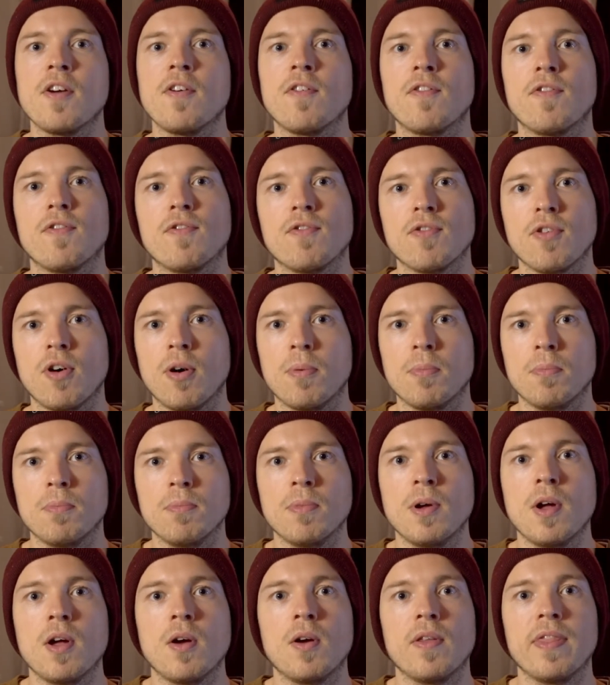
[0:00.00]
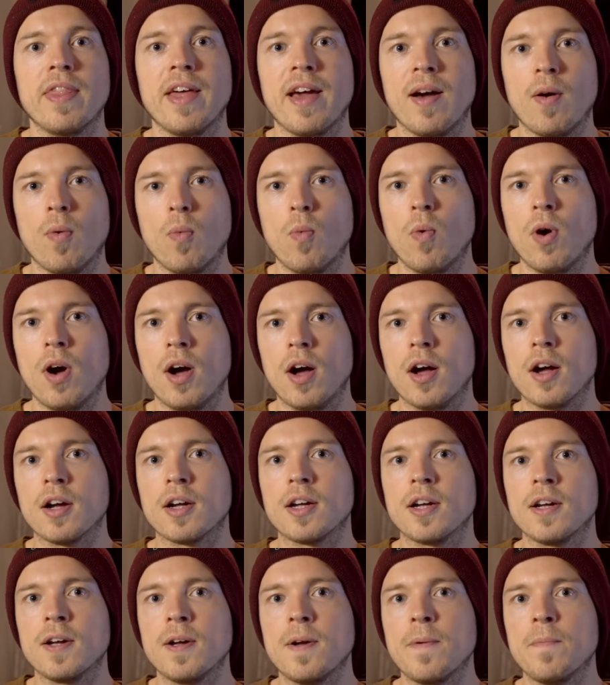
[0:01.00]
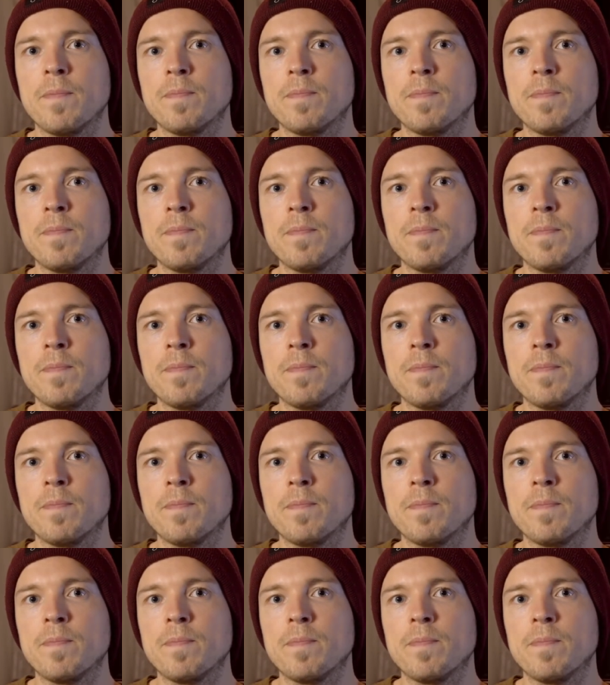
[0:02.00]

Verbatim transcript: from their work.